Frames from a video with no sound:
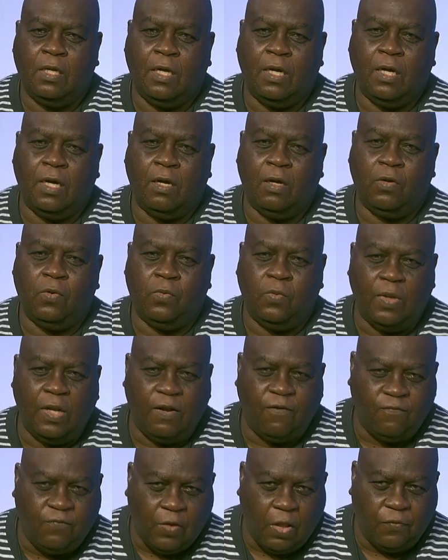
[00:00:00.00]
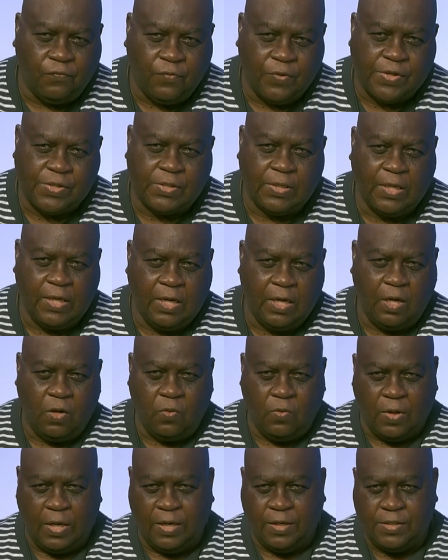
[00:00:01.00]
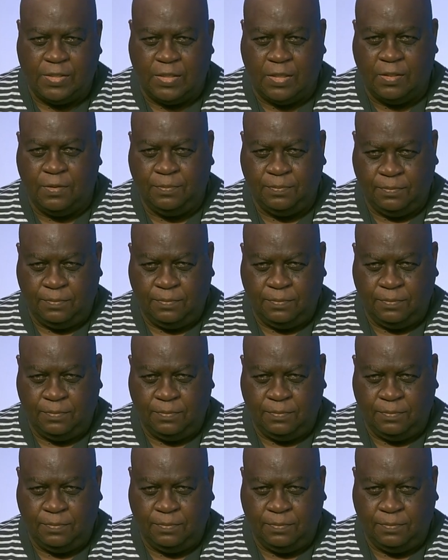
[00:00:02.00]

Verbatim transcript: uh, who really fought for us to get equality.